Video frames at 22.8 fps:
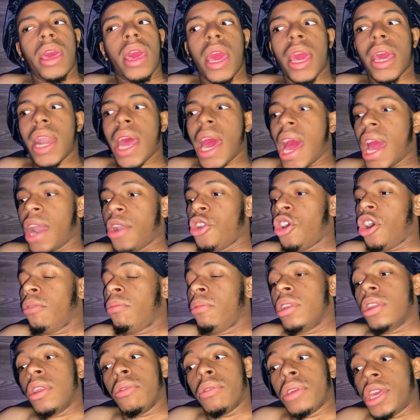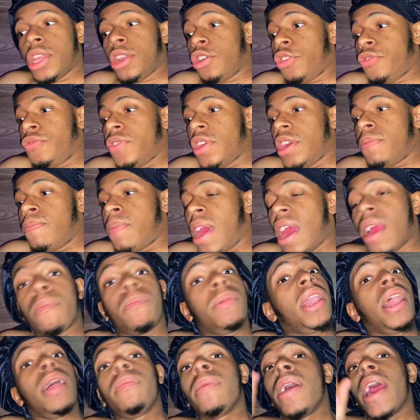And I normally don't get no feedback.
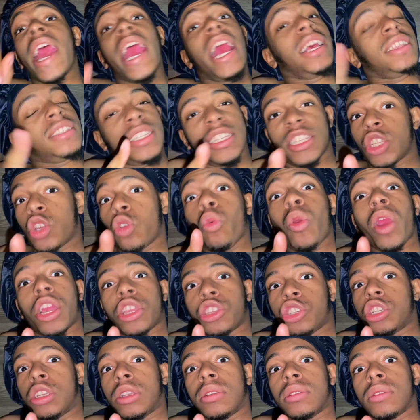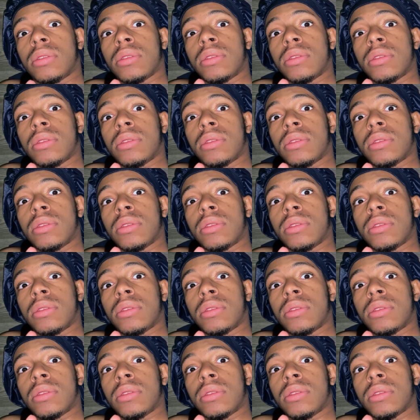But I'm going to ask this question.